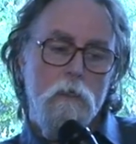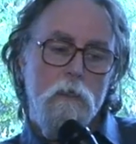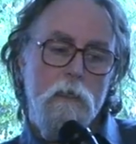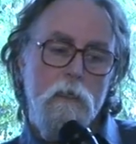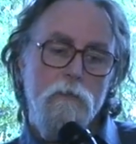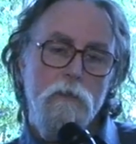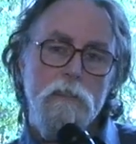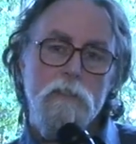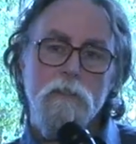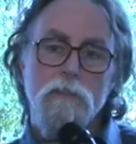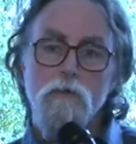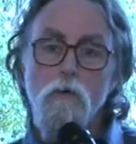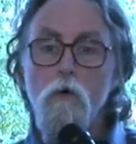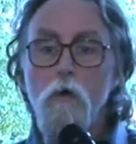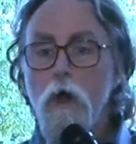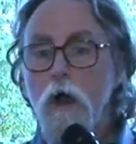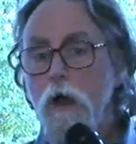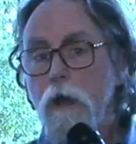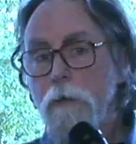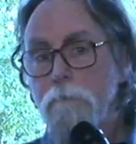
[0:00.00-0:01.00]
Now this is all
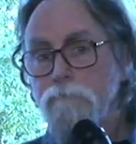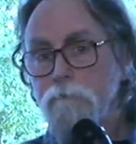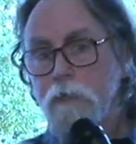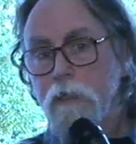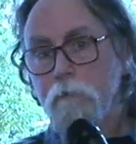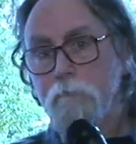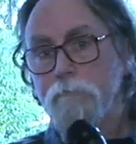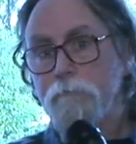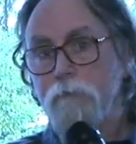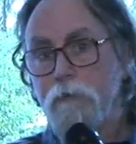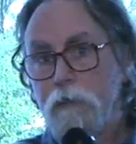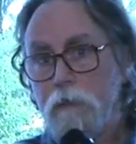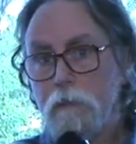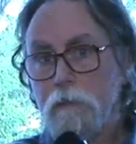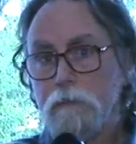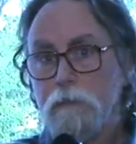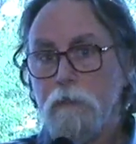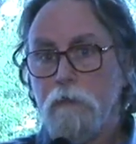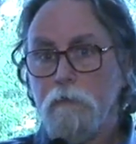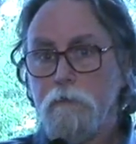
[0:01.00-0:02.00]
highbrow
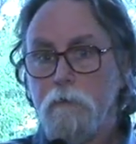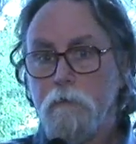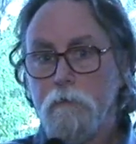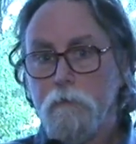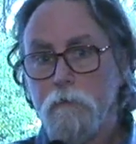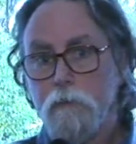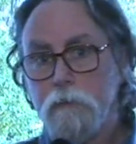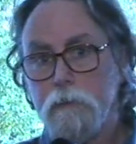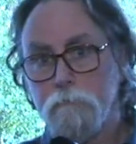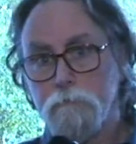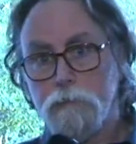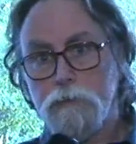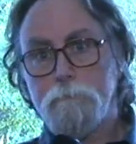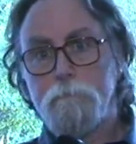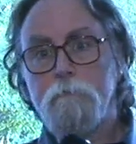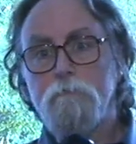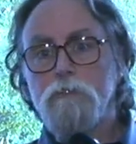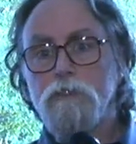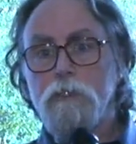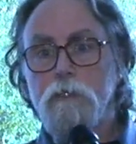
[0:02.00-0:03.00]

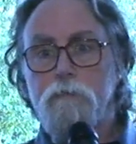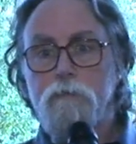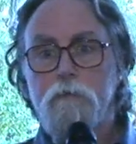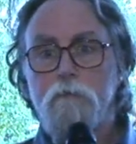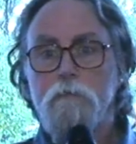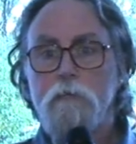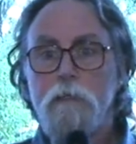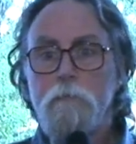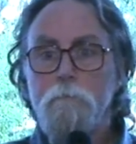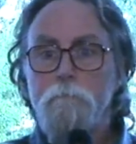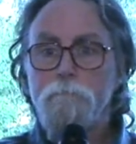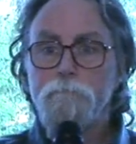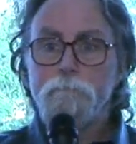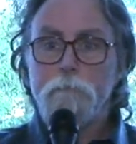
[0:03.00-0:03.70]
conspiracy theory